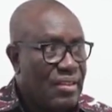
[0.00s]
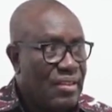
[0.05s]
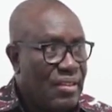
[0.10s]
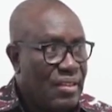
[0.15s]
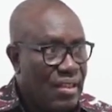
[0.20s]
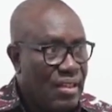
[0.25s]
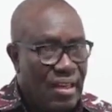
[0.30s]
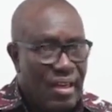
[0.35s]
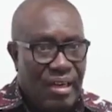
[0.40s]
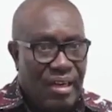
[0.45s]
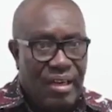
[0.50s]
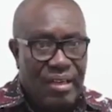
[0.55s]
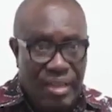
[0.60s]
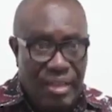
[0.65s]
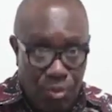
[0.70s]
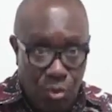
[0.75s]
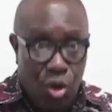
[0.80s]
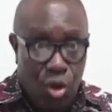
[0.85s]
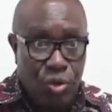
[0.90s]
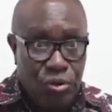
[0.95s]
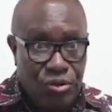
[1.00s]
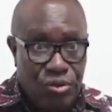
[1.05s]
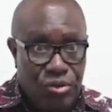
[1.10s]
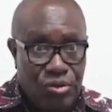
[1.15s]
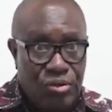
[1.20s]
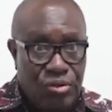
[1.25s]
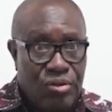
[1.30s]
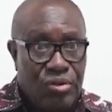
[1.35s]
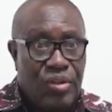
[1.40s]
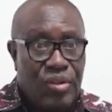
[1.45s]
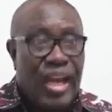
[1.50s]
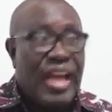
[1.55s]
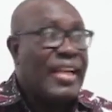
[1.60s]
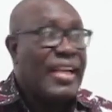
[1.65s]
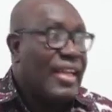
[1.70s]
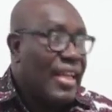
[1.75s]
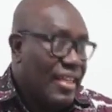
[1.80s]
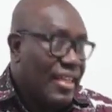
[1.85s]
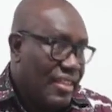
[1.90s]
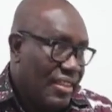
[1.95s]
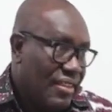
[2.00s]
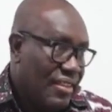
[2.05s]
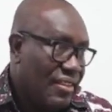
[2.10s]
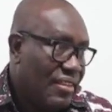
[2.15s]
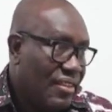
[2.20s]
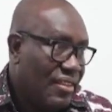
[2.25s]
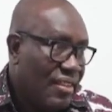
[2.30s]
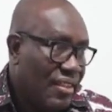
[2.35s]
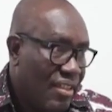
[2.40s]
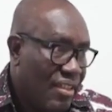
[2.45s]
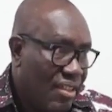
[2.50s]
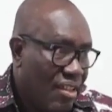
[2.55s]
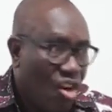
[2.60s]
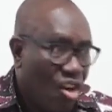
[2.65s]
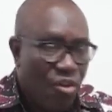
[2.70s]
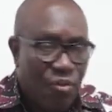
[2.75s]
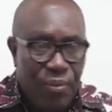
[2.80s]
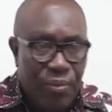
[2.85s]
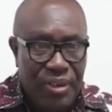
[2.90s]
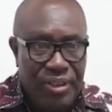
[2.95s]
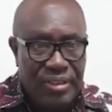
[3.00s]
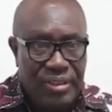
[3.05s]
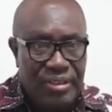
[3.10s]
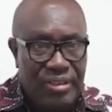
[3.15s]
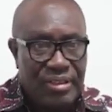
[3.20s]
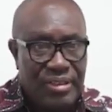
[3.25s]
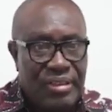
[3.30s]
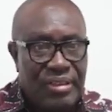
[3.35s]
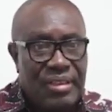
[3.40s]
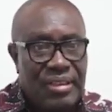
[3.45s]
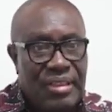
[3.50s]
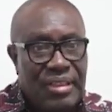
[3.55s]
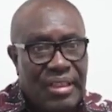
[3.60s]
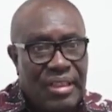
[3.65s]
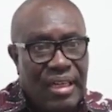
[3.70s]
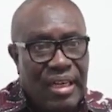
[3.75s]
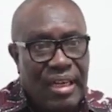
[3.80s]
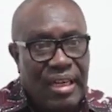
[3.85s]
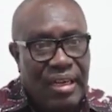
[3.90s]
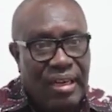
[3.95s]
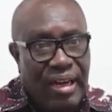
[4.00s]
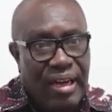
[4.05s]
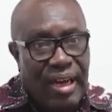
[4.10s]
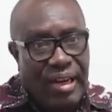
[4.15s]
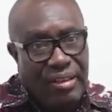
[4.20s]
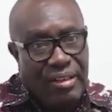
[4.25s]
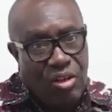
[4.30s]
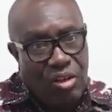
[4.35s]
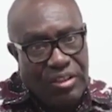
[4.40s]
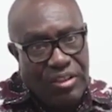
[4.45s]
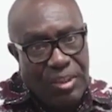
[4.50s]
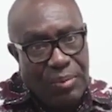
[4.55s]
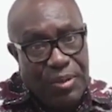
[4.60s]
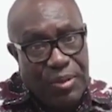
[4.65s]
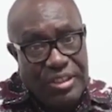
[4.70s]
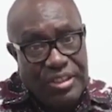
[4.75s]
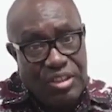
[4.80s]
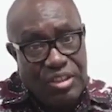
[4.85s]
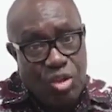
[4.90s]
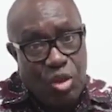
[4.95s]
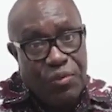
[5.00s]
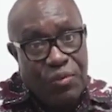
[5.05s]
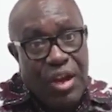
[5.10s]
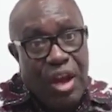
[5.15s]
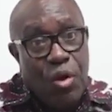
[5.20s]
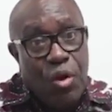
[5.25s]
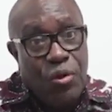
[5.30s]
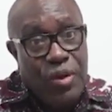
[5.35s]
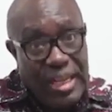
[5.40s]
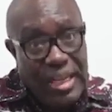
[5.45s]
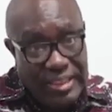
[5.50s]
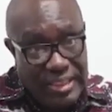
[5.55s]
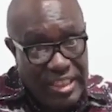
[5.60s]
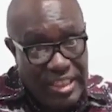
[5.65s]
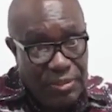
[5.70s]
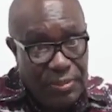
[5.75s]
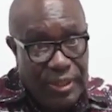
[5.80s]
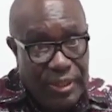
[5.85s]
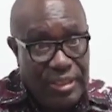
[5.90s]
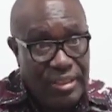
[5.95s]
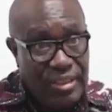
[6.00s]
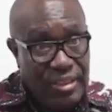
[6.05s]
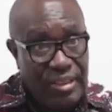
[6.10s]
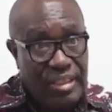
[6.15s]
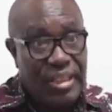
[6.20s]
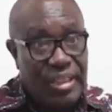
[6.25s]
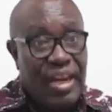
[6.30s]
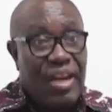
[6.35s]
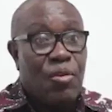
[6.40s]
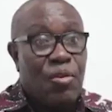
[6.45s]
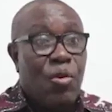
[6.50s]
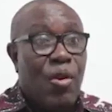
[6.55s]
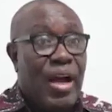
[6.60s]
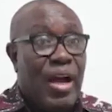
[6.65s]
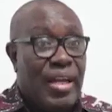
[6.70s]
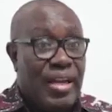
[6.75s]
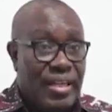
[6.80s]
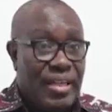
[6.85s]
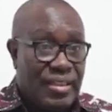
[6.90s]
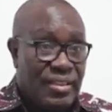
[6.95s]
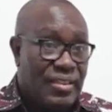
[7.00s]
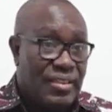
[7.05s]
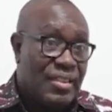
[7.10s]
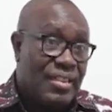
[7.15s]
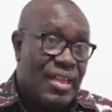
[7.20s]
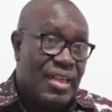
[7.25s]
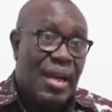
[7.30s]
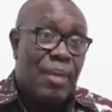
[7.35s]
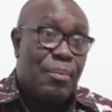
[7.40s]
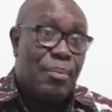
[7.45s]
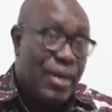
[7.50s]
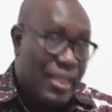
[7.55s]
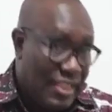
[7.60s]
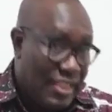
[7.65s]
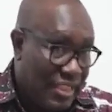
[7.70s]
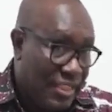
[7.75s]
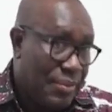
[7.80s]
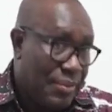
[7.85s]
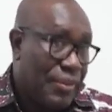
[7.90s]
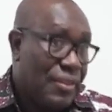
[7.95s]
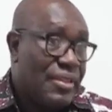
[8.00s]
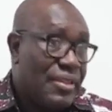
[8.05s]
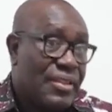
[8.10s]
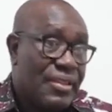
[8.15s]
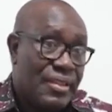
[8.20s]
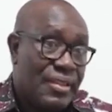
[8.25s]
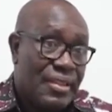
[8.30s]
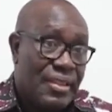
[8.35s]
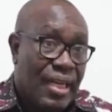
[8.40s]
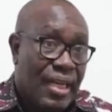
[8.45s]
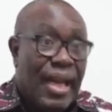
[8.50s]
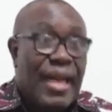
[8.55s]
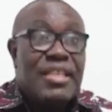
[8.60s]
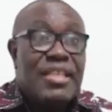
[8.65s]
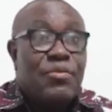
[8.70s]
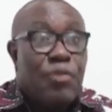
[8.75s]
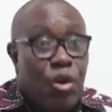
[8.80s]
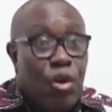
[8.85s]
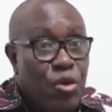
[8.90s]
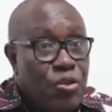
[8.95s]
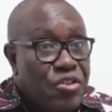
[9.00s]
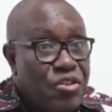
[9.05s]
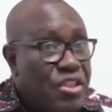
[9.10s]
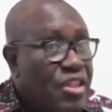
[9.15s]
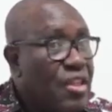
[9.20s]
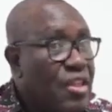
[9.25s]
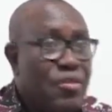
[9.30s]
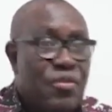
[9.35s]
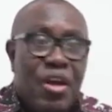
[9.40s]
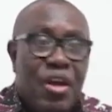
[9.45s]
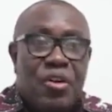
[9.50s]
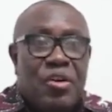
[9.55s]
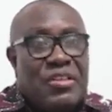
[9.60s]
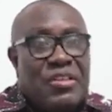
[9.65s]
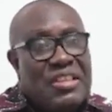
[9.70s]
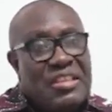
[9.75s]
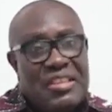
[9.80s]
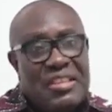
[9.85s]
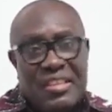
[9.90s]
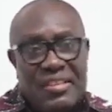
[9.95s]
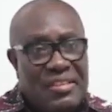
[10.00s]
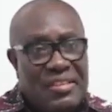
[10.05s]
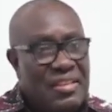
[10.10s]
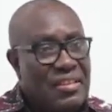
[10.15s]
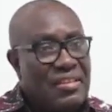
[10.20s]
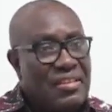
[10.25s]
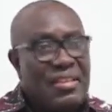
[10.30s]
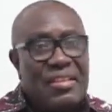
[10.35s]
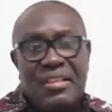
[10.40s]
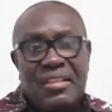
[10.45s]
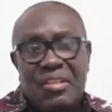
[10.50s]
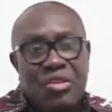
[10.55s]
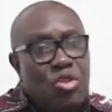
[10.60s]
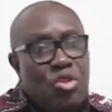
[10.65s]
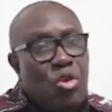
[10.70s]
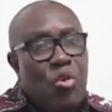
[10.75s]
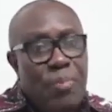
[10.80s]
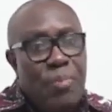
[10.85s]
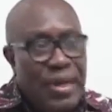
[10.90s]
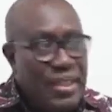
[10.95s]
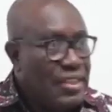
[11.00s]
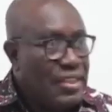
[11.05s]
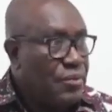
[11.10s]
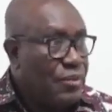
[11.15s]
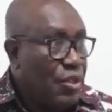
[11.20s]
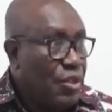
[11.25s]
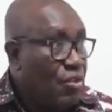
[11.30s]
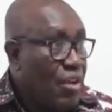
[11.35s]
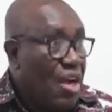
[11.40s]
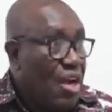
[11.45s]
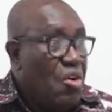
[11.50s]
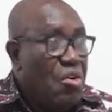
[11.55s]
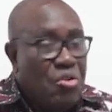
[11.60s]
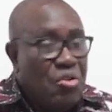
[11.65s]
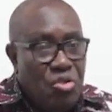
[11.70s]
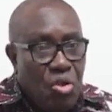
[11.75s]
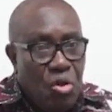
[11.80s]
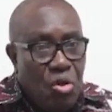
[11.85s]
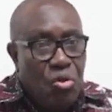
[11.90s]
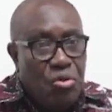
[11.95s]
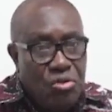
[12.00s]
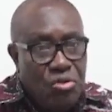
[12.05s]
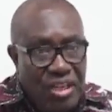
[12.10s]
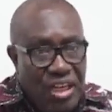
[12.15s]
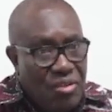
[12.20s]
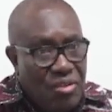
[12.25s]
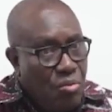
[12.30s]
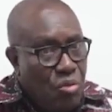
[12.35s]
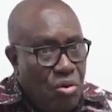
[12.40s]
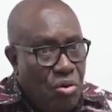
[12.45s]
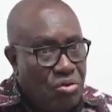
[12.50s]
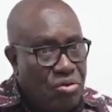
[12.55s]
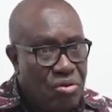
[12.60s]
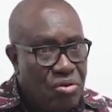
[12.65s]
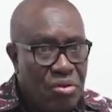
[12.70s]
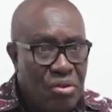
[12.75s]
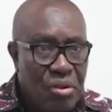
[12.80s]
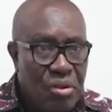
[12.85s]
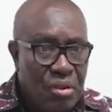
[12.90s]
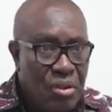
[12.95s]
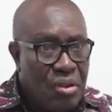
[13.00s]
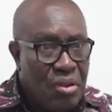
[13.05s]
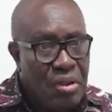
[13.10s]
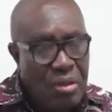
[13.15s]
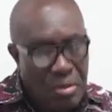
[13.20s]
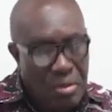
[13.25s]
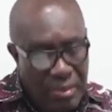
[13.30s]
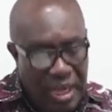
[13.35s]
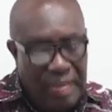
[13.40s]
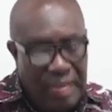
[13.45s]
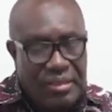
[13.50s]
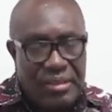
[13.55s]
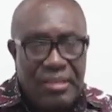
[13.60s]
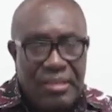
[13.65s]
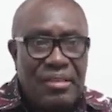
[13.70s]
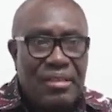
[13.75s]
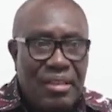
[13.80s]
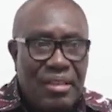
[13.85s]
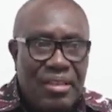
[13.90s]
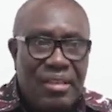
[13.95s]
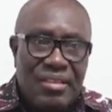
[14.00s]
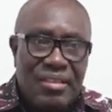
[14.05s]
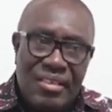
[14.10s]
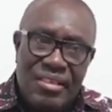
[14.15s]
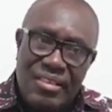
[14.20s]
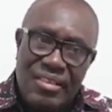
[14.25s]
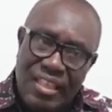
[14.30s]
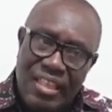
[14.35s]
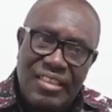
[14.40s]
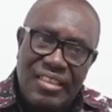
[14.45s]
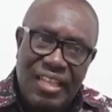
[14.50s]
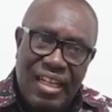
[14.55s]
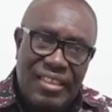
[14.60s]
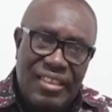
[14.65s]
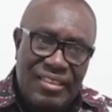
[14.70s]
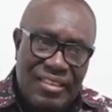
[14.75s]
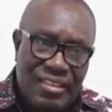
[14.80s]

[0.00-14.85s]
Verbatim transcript: uh, the boards, engaging government, uh, and on the basis of their own assessment, they can go ahead and participate. And it's voluntary. If you're not interested, you don't participate. You can hold your old junk bonds, but it is said that